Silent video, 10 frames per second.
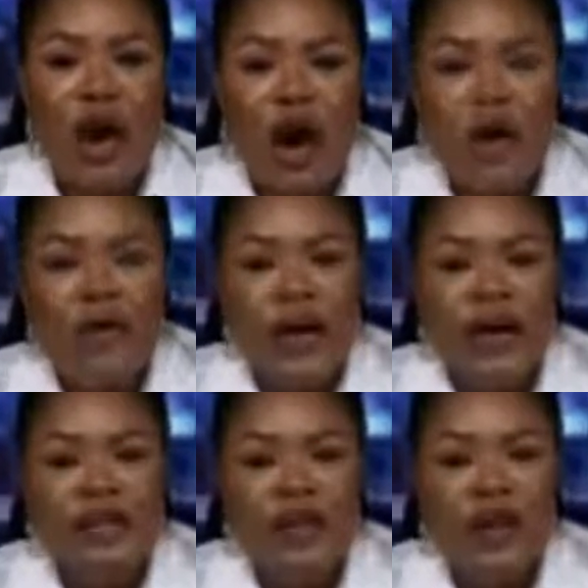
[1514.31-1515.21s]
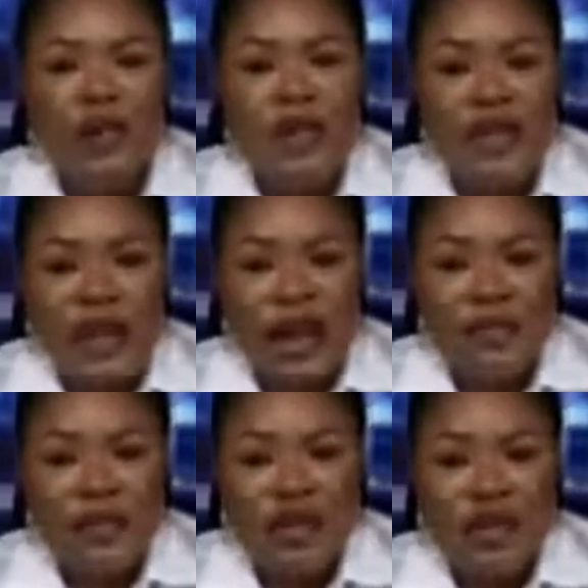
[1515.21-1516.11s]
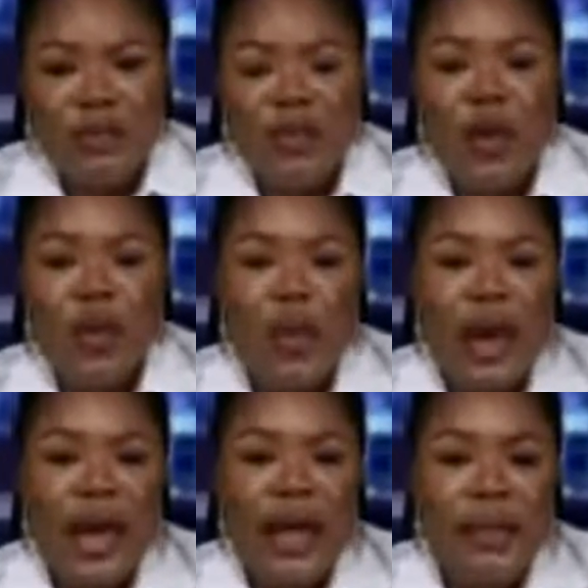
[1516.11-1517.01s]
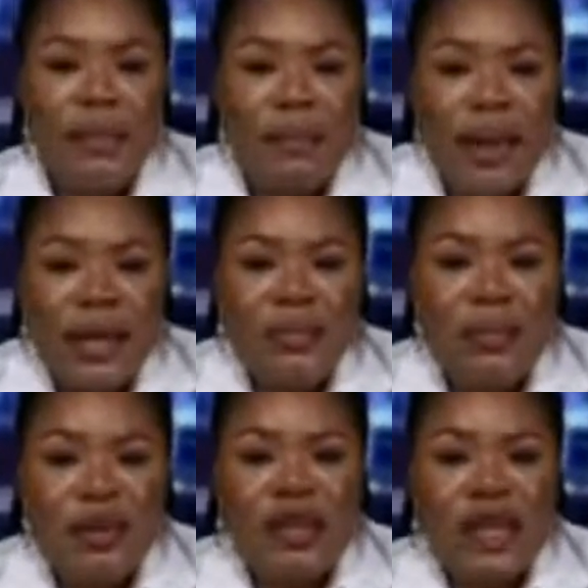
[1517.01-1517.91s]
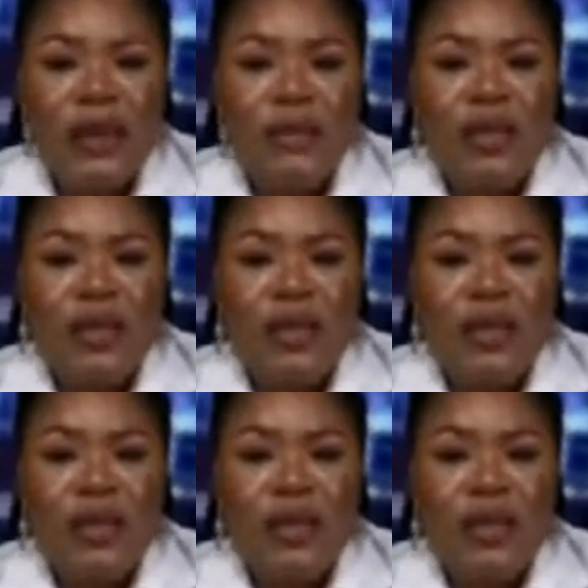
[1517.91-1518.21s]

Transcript: of Zaporizhzhia region, were the Meliputi